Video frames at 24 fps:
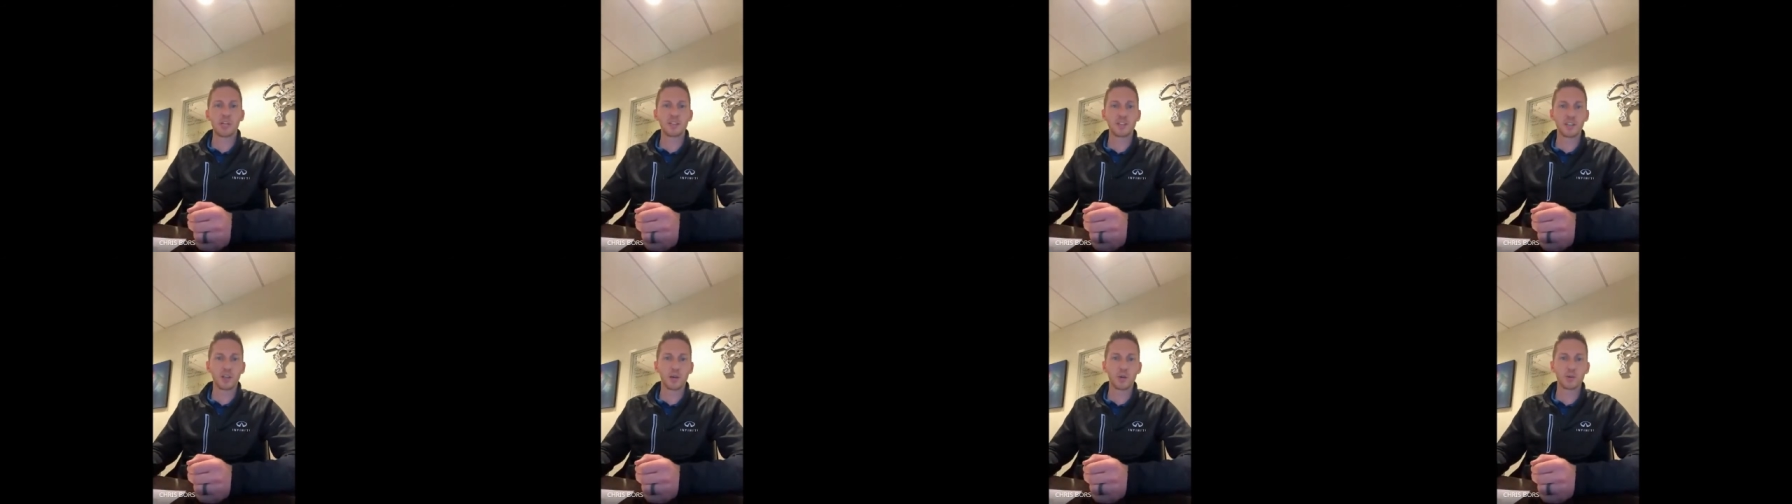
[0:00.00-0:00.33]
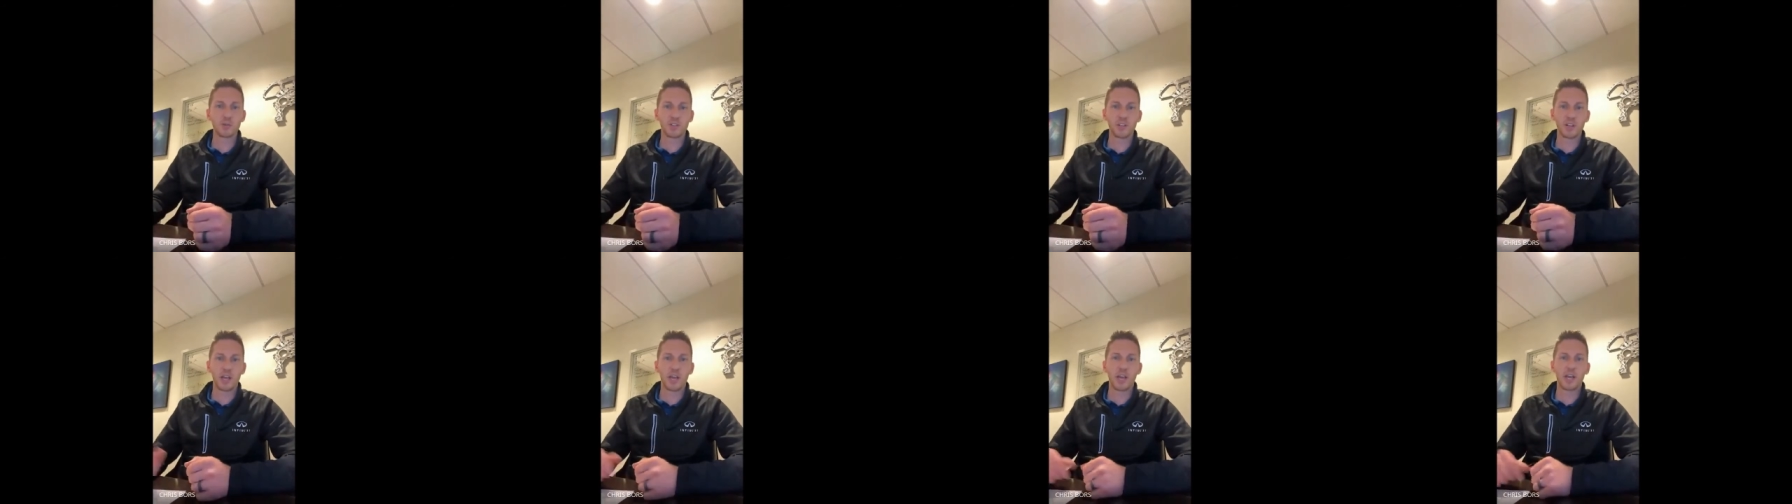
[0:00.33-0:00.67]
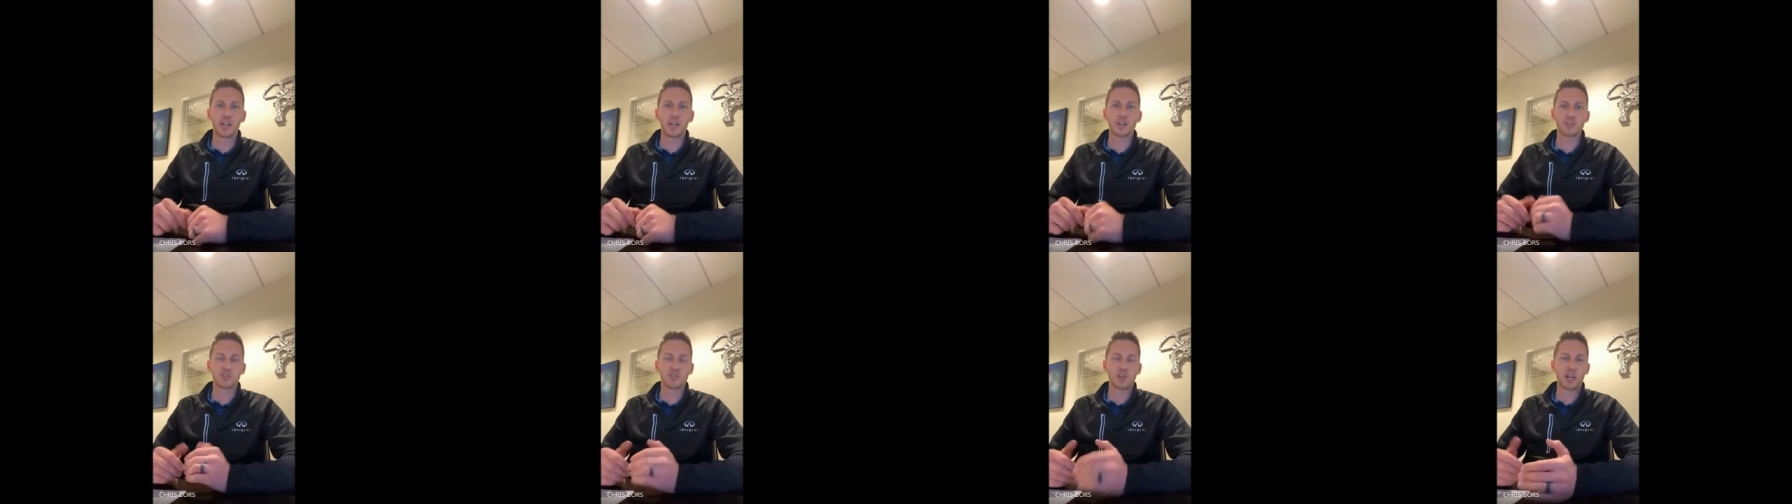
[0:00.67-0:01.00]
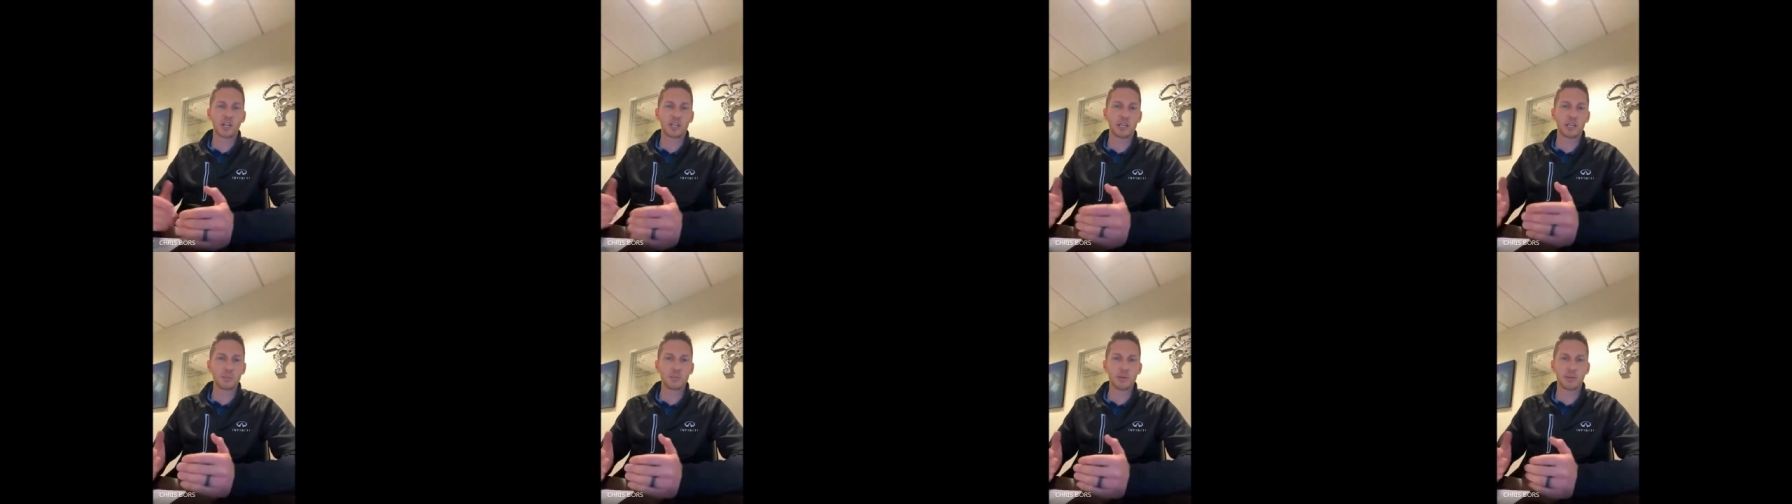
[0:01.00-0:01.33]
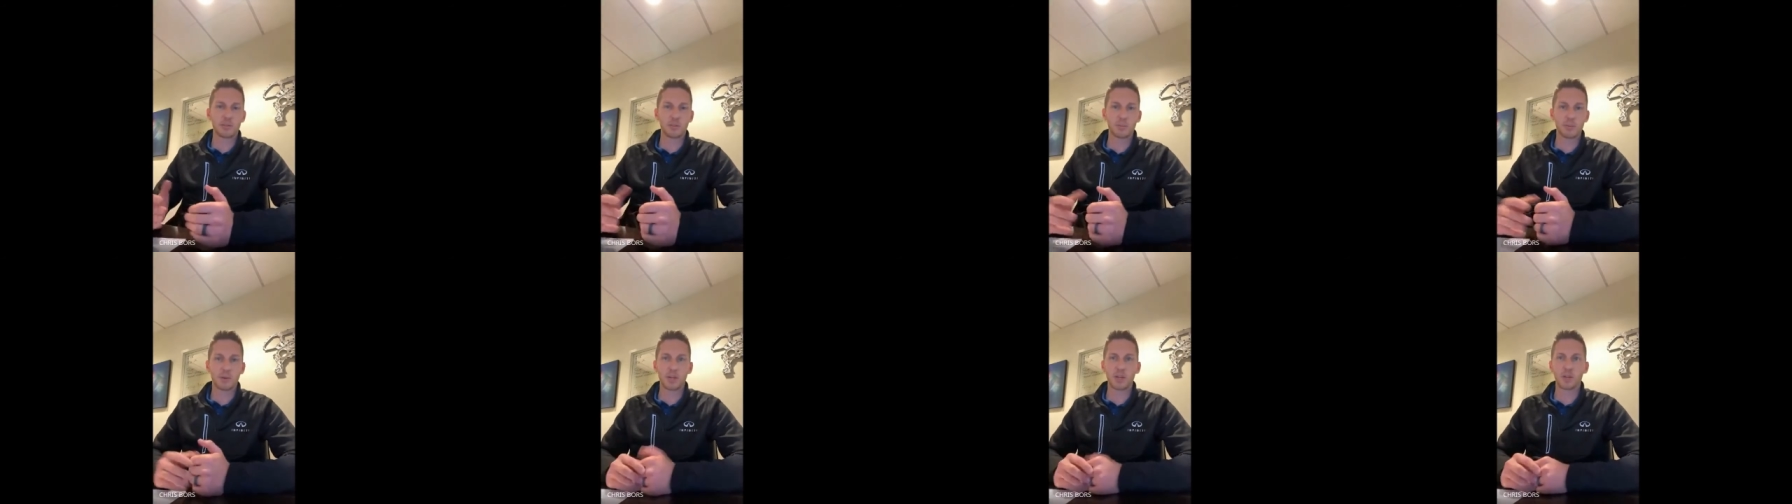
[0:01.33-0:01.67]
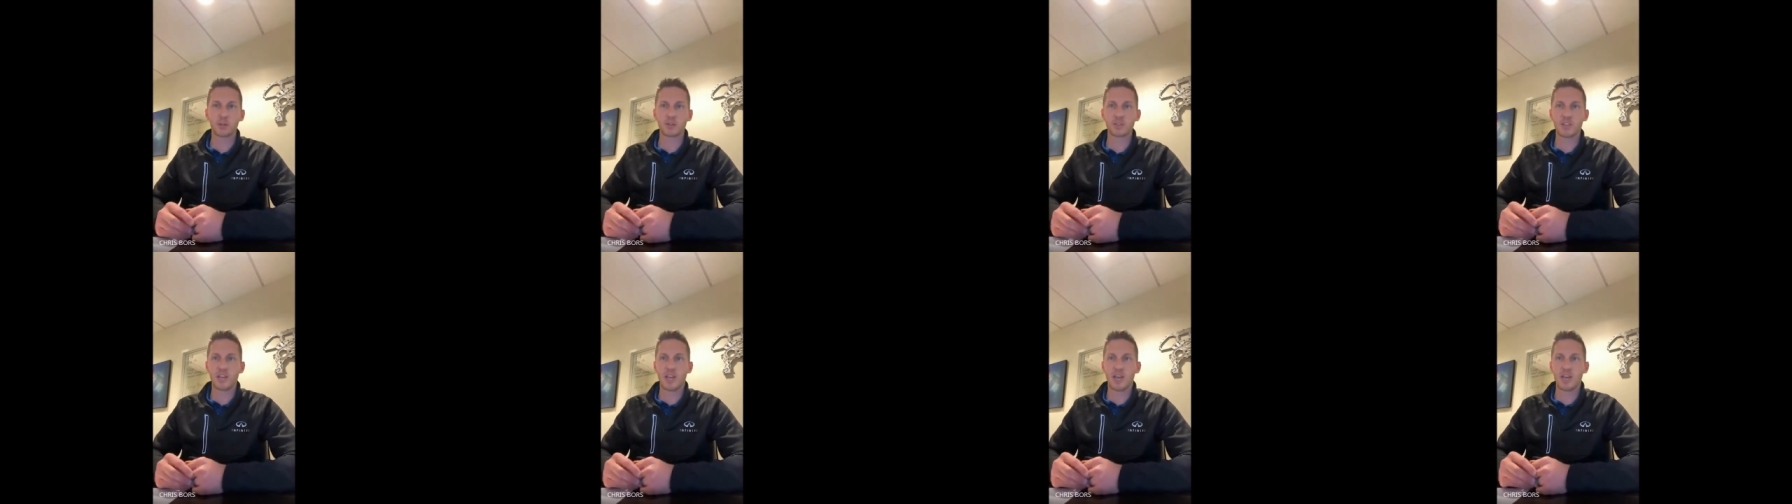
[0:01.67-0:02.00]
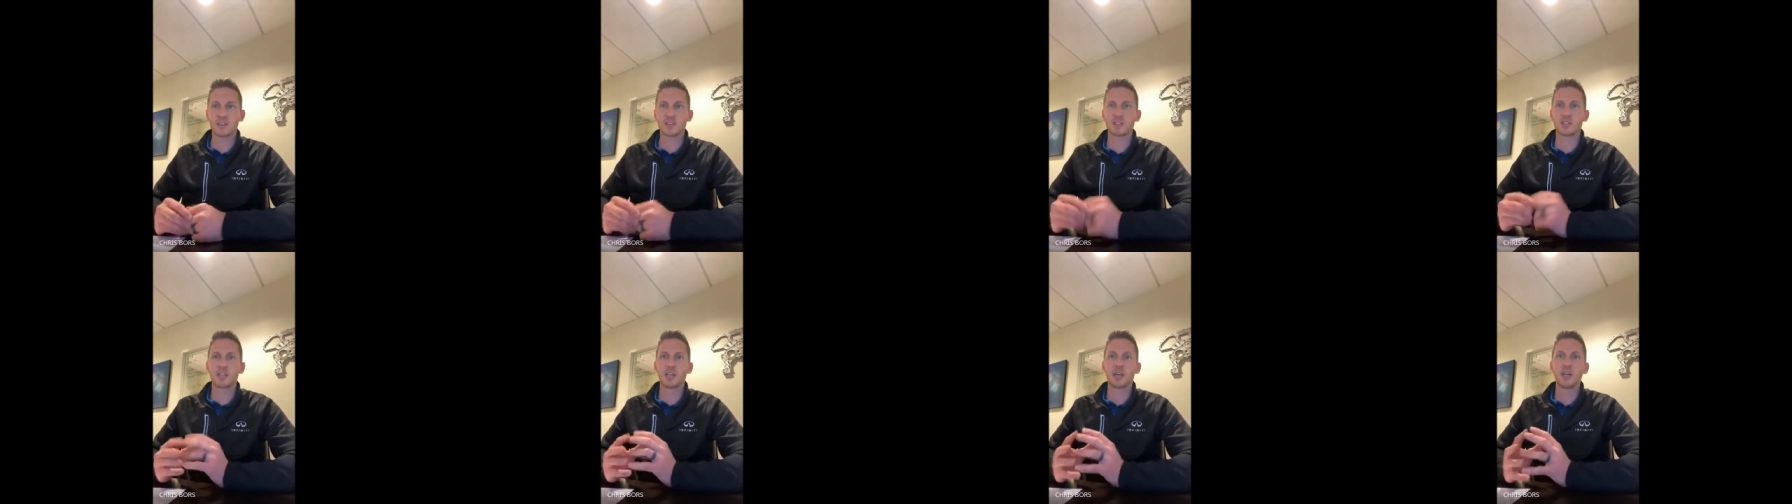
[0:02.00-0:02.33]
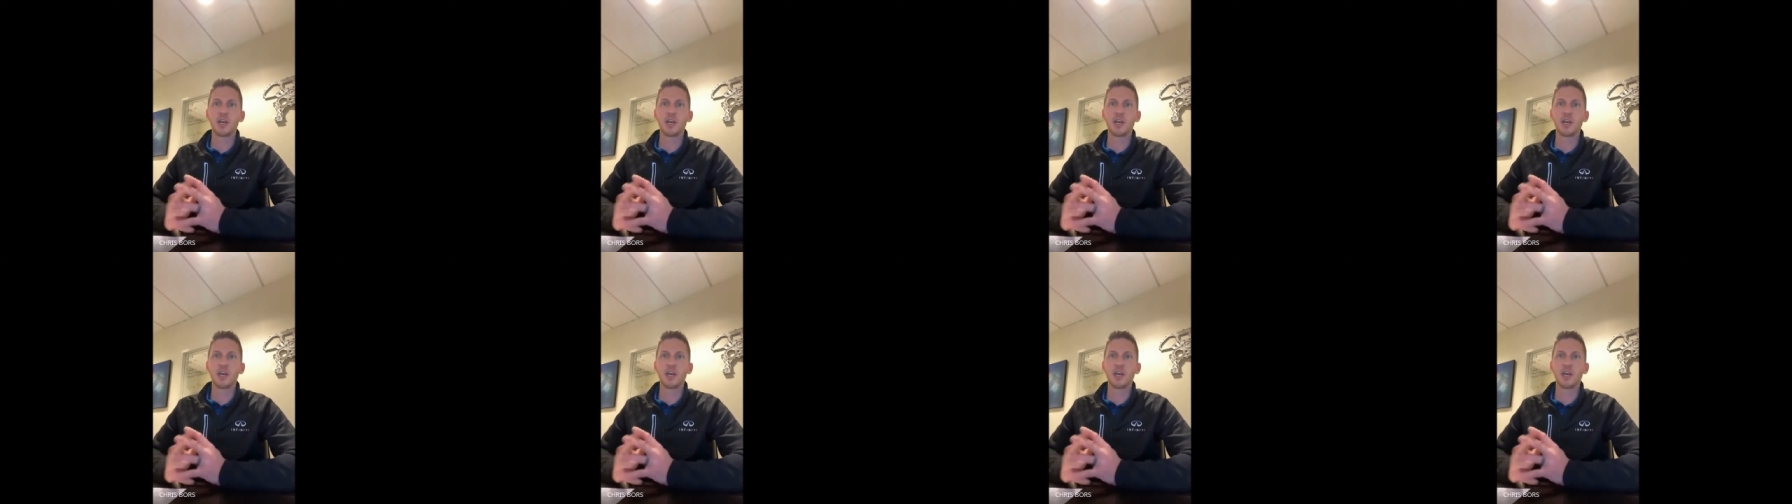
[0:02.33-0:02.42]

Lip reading: to go today, and try and keep everybody on task.